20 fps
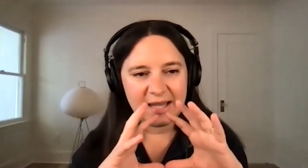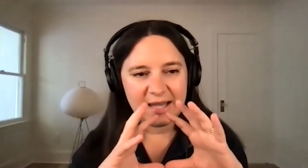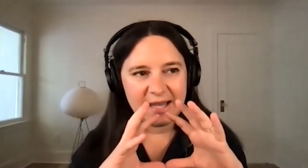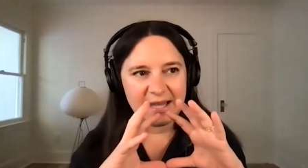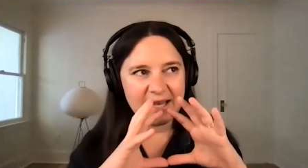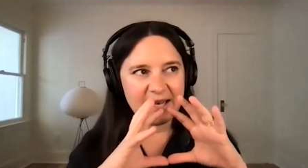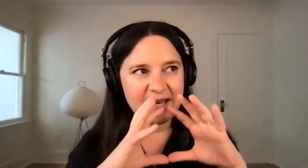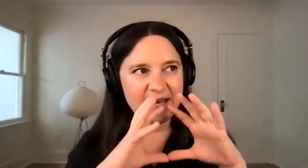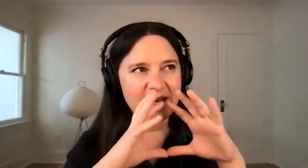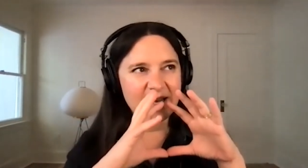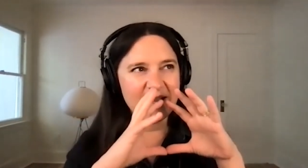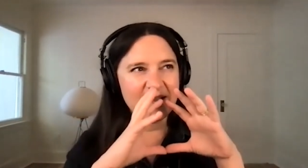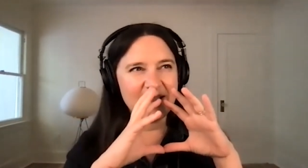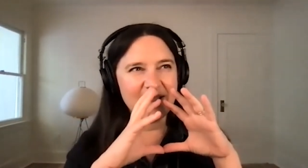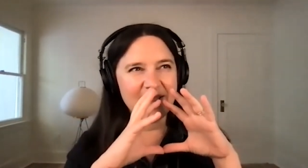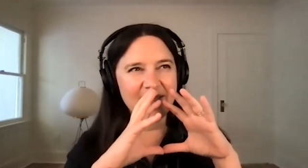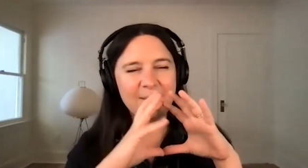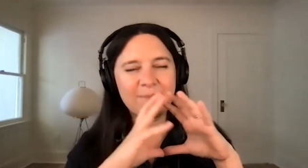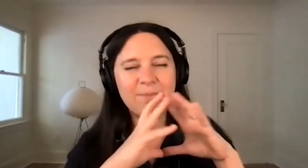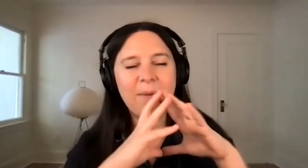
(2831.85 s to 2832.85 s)
in
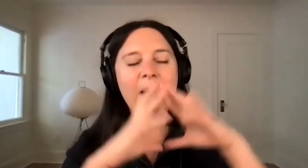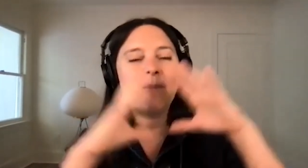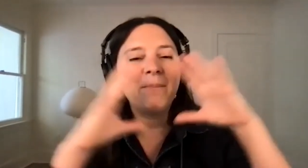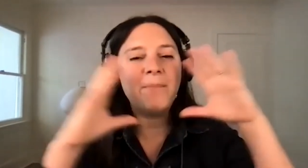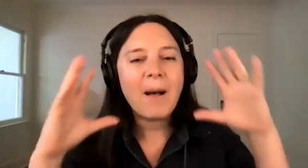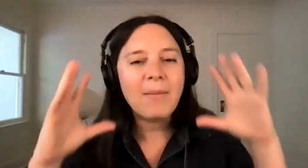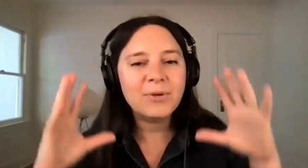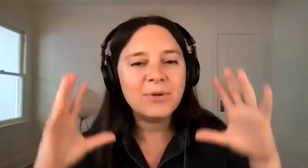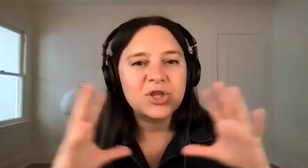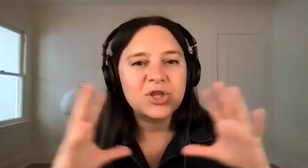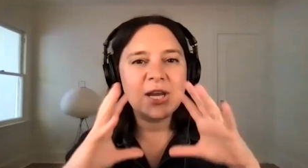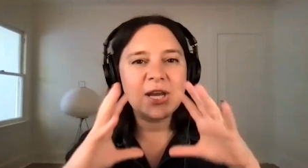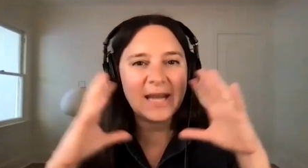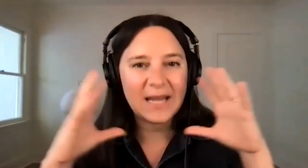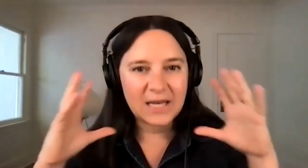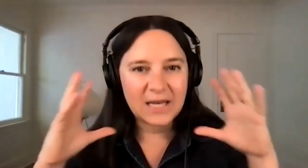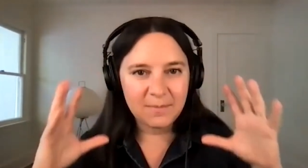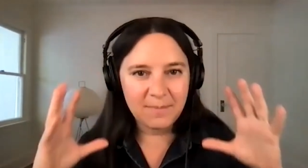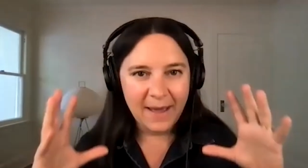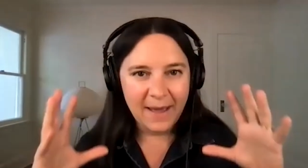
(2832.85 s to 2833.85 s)
like pu- publishing
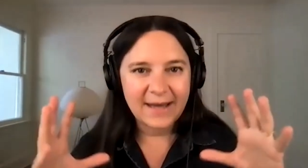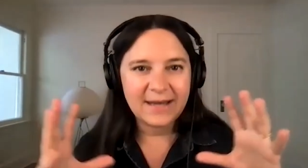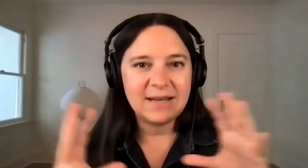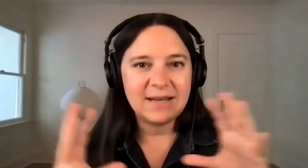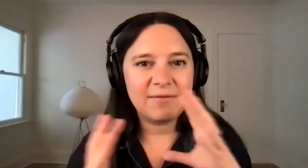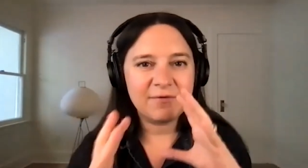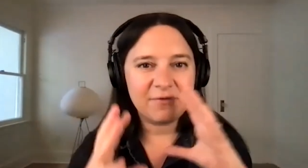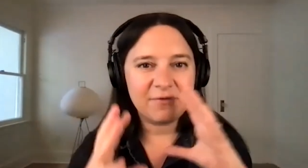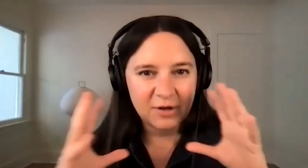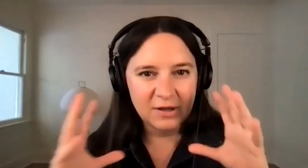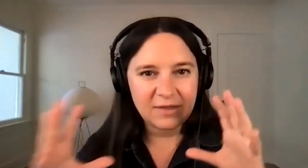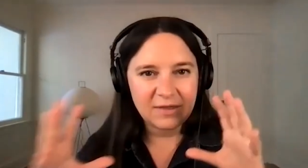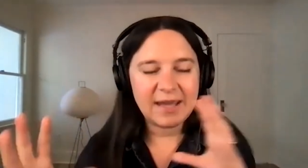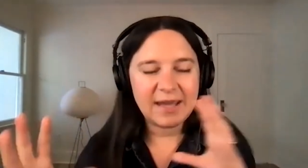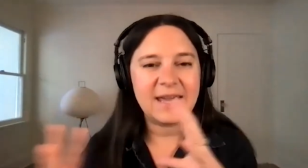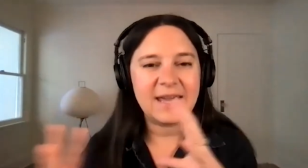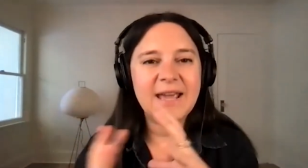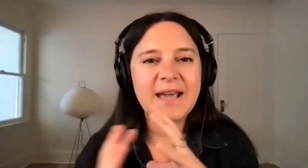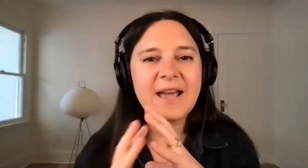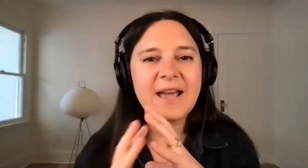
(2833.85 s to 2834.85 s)
independent free
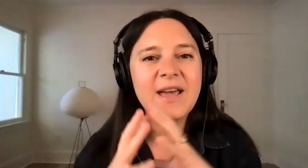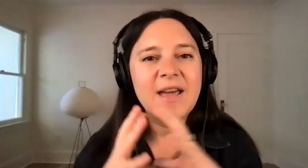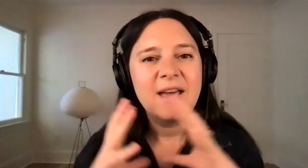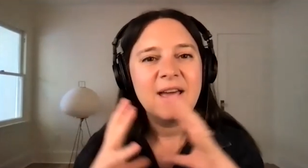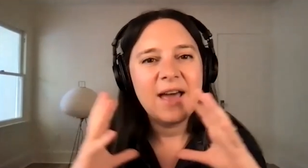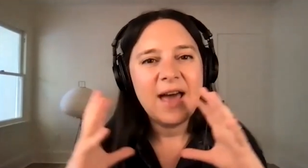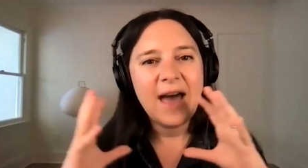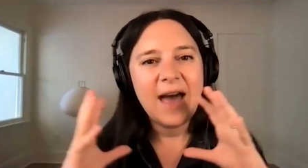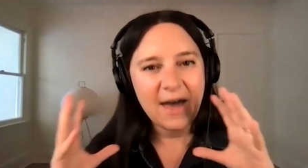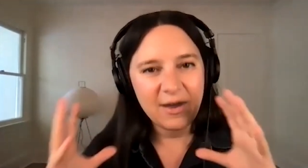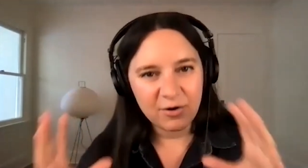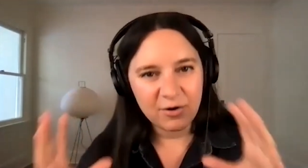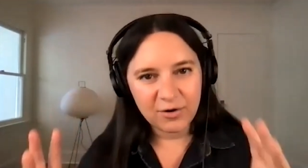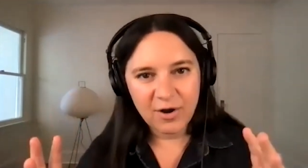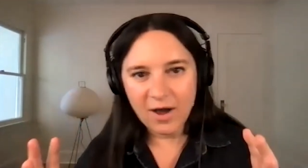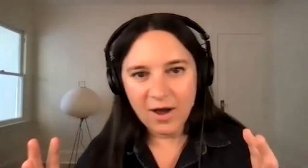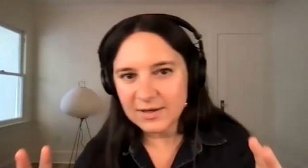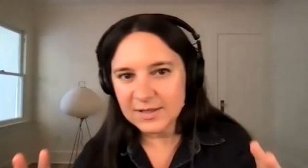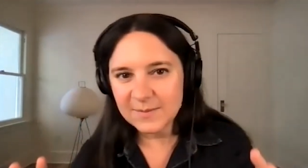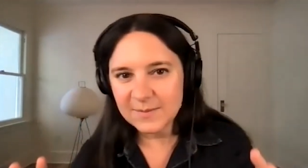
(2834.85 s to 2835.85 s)
thinking
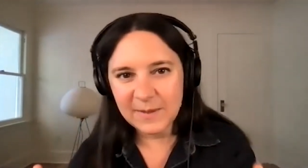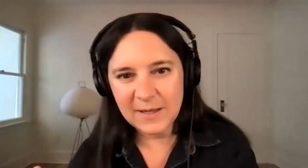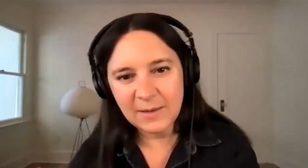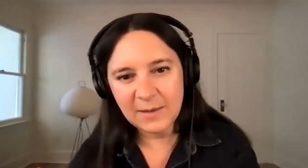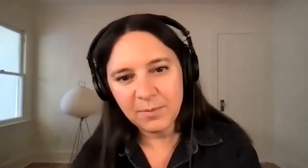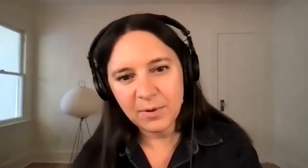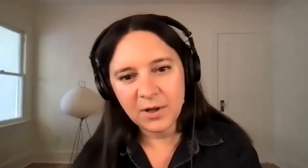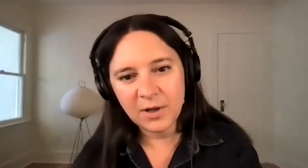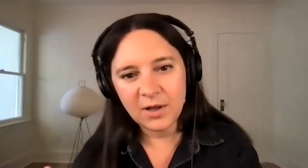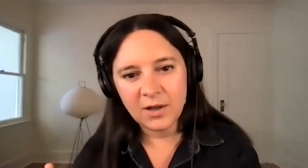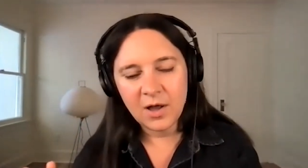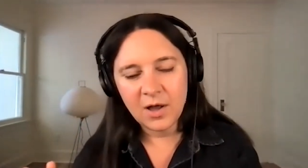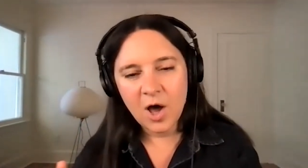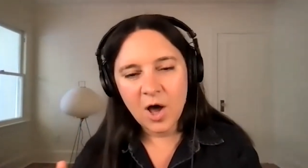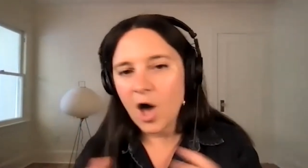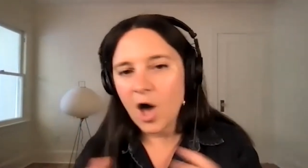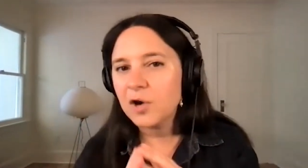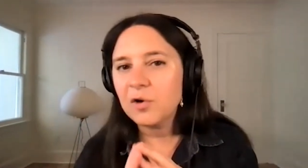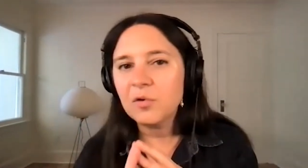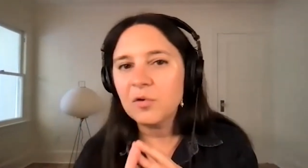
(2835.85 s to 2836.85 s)
heterodox people
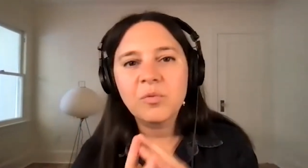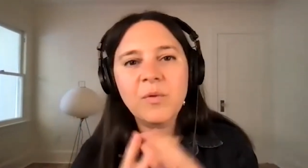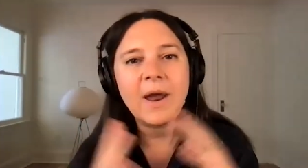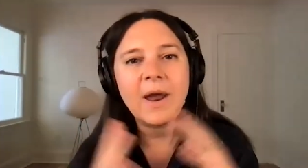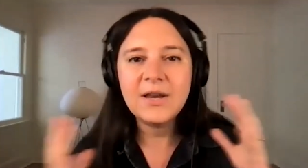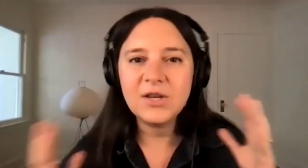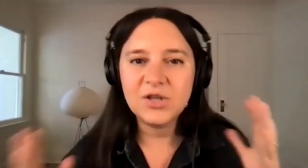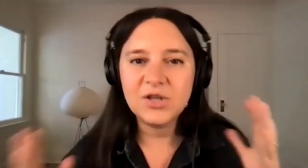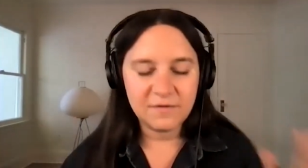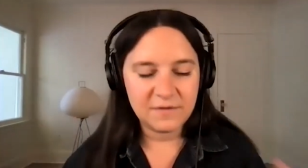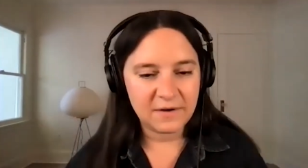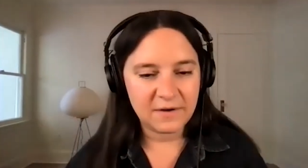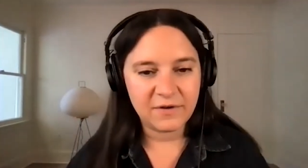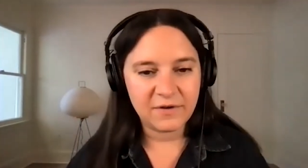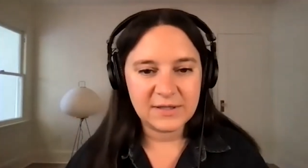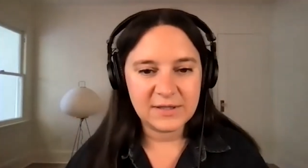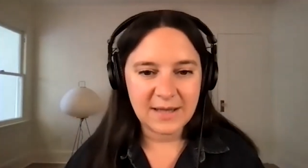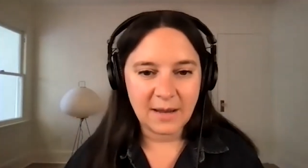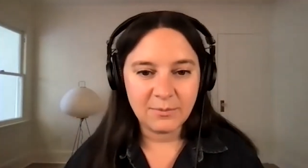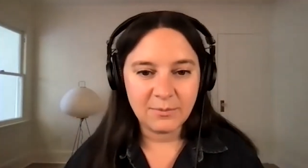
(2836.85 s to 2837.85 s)
on a range of
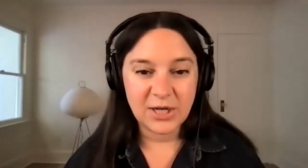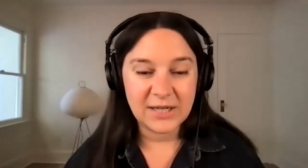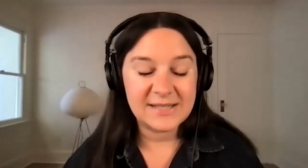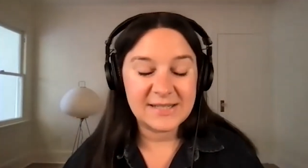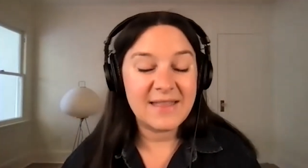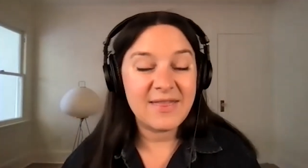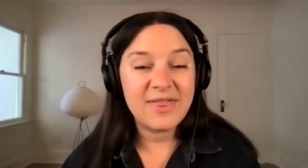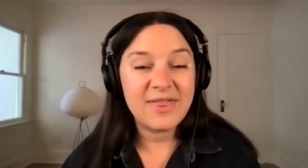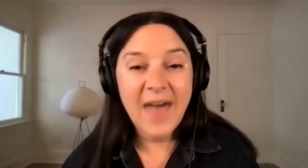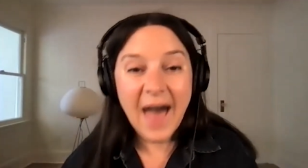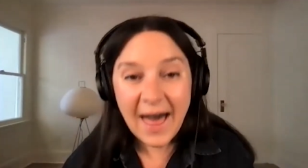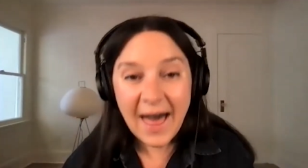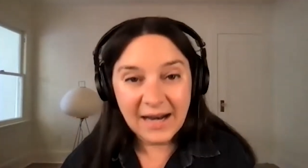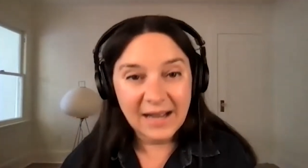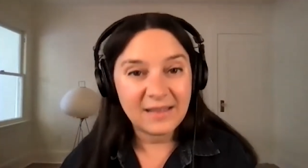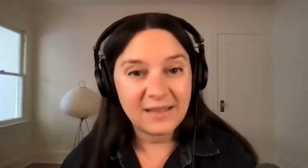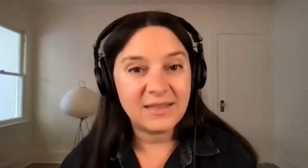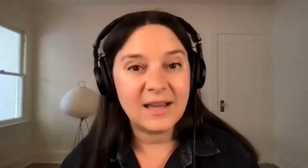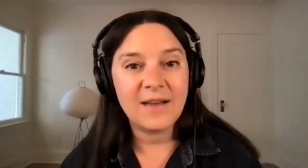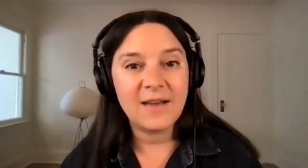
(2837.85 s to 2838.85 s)
different subjects and
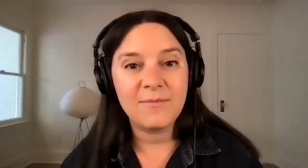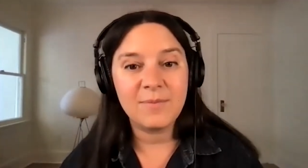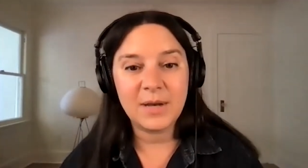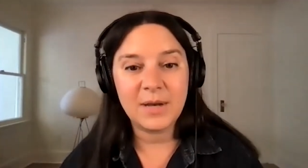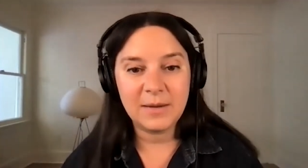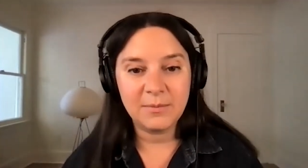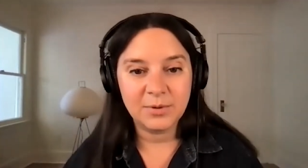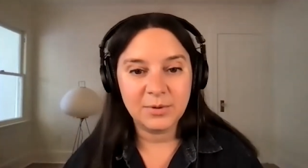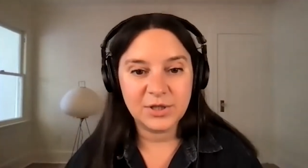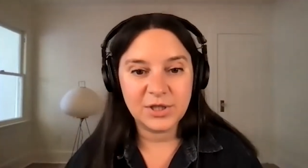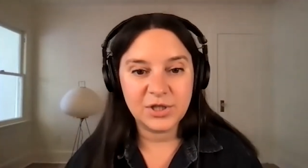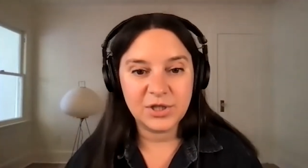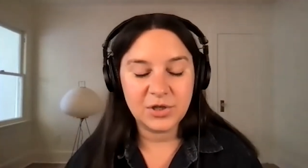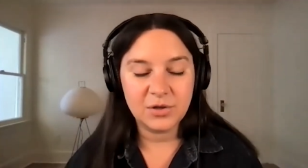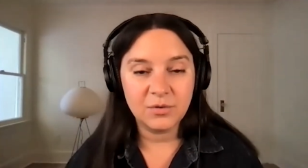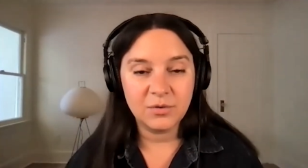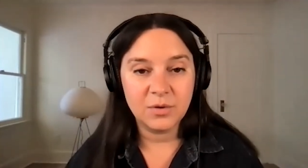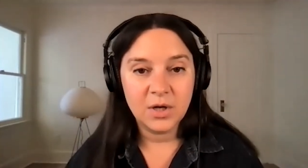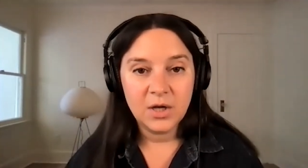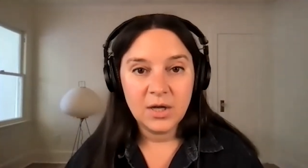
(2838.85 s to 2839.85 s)
that i think i've been able to
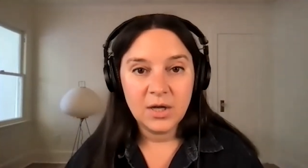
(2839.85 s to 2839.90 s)
do